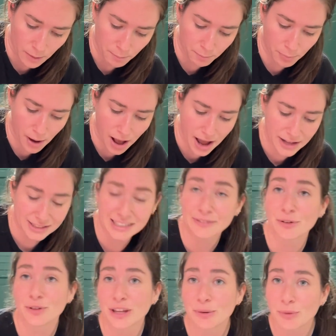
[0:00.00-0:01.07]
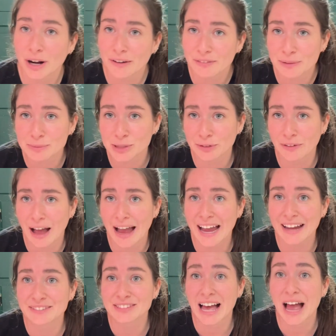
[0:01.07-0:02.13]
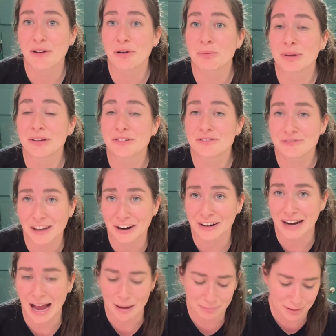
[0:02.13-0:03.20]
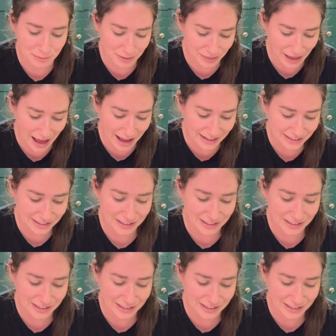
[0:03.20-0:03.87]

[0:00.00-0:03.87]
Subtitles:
But if only one of them survives, I will be very happy with that.